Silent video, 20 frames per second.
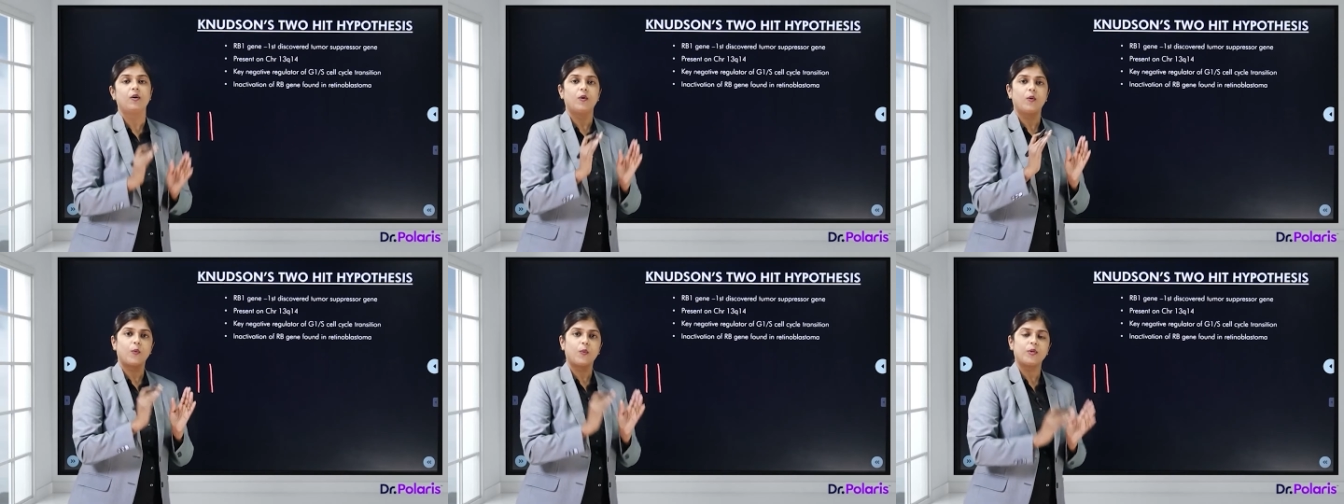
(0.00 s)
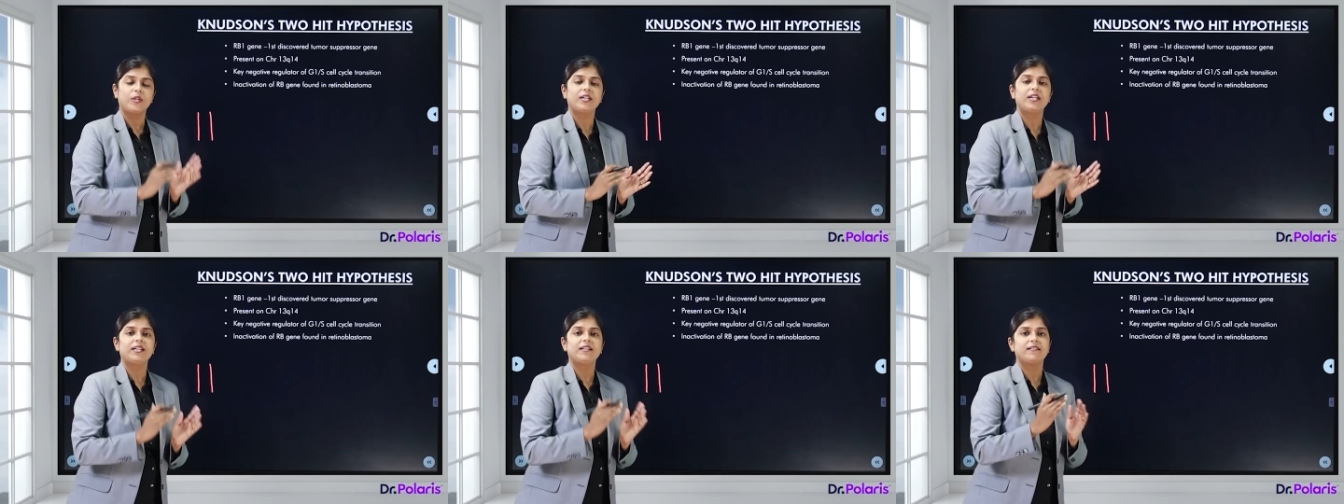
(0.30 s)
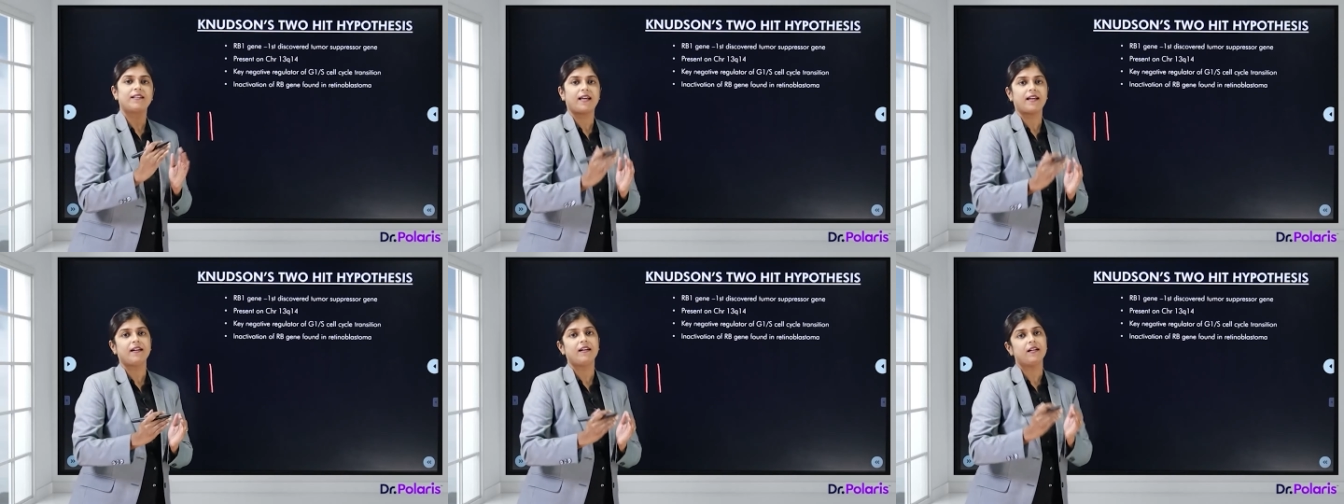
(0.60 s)
only
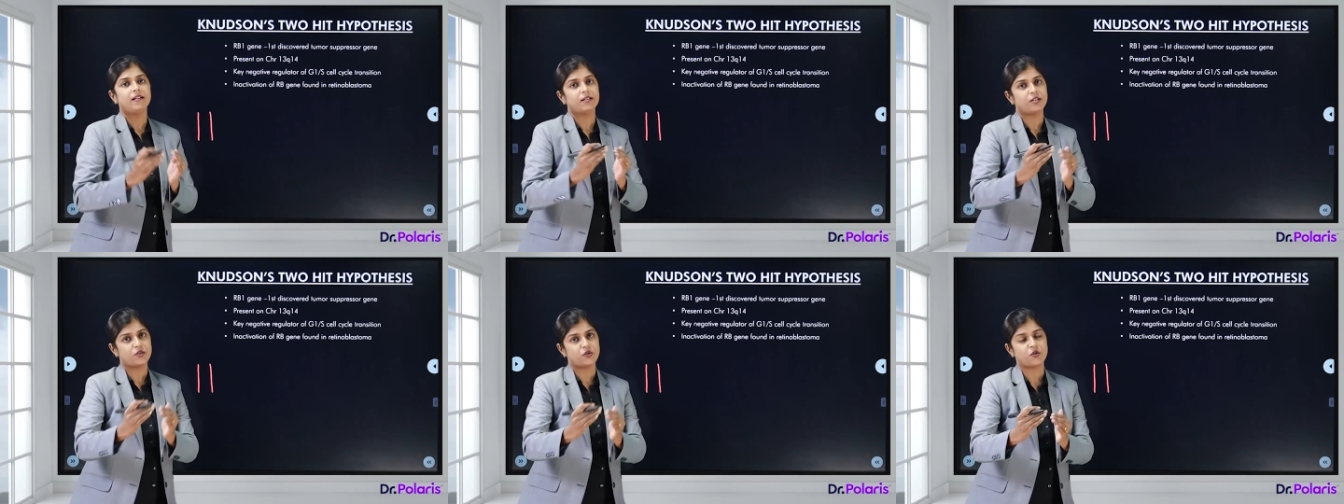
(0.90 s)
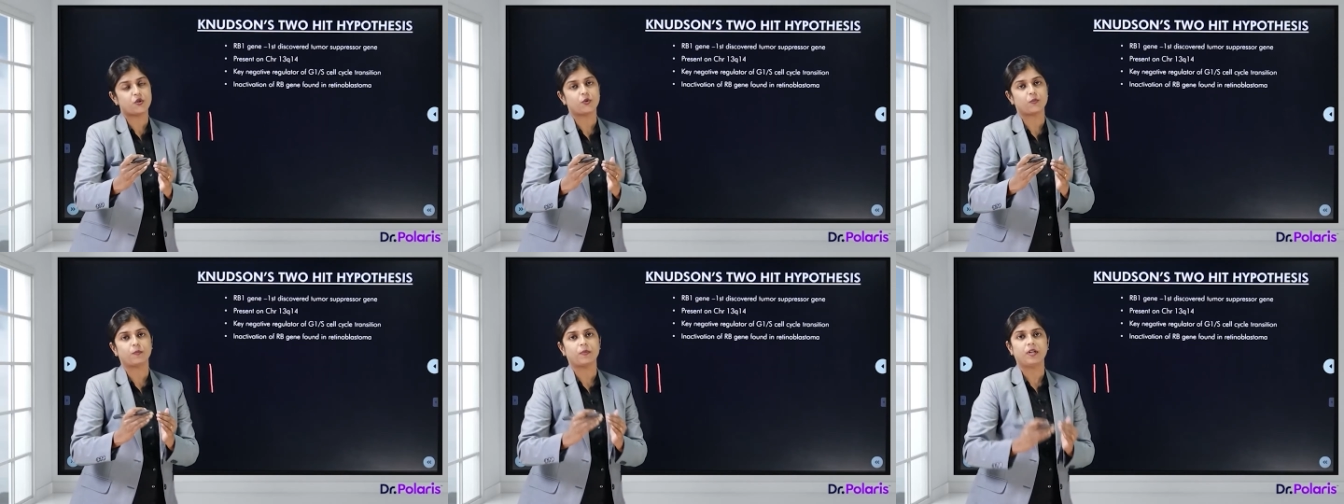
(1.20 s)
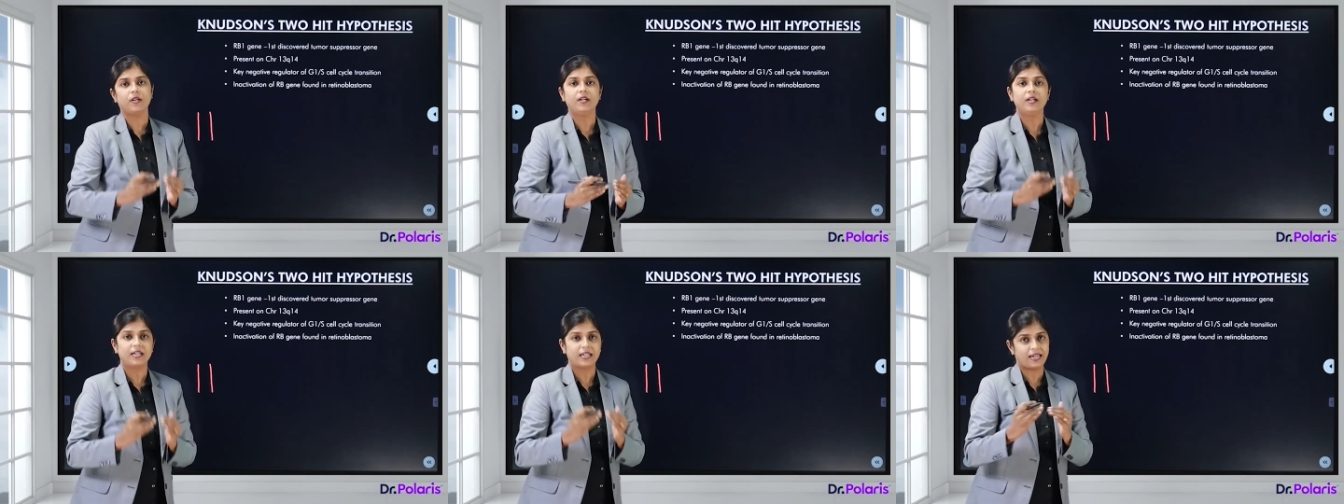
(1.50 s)
then the tumor
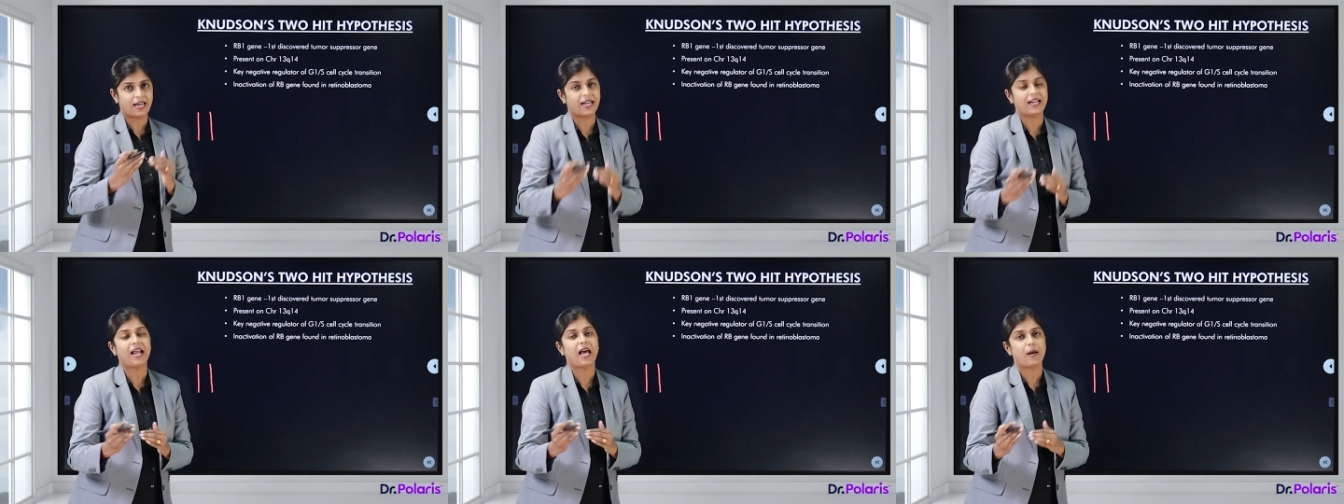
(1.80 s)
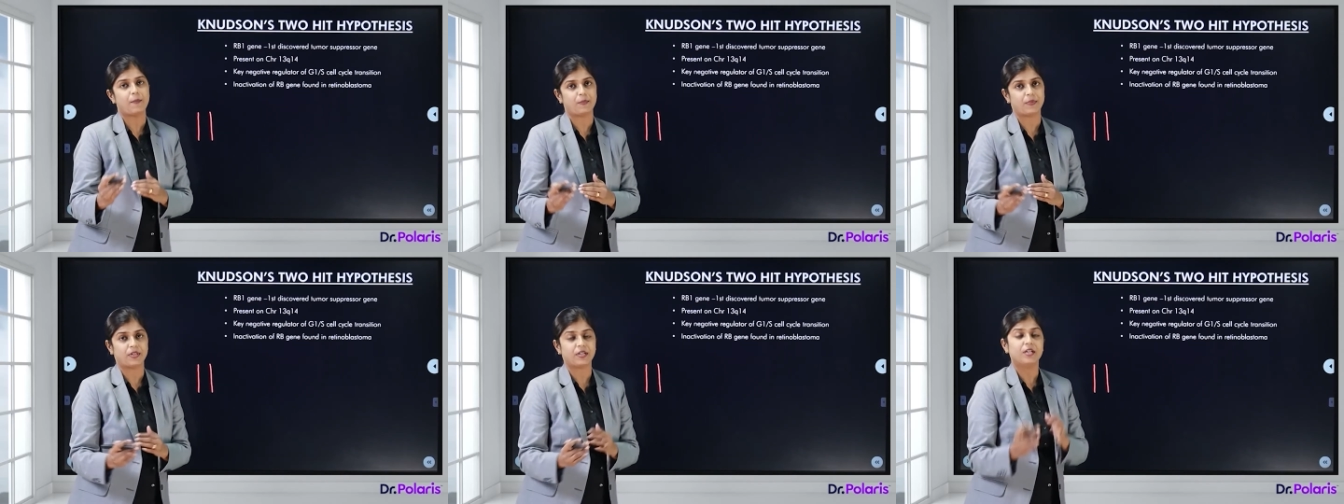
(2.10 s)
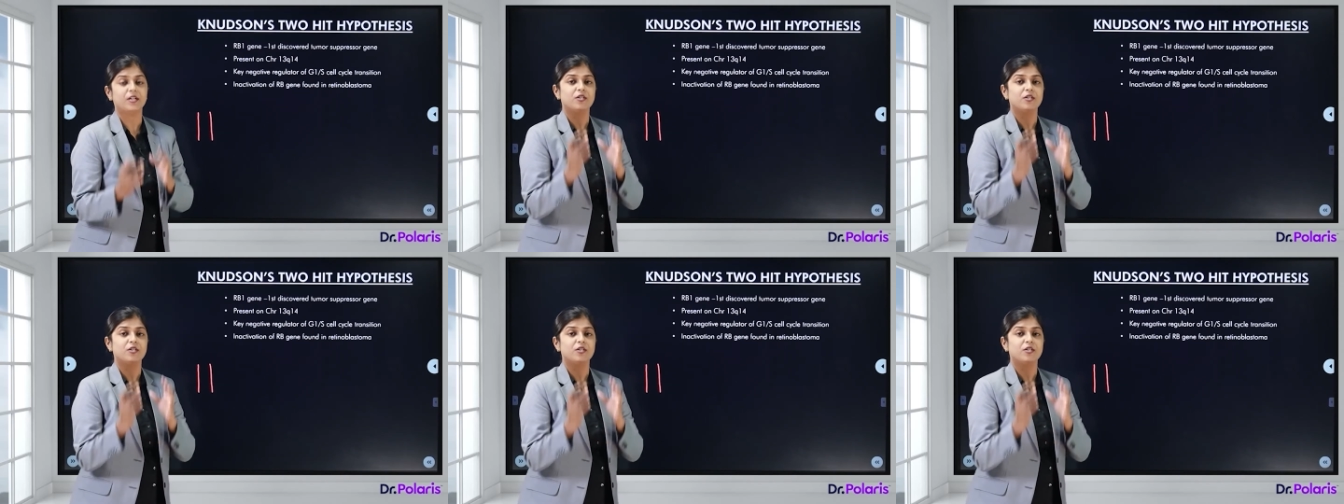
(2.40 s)
can happen.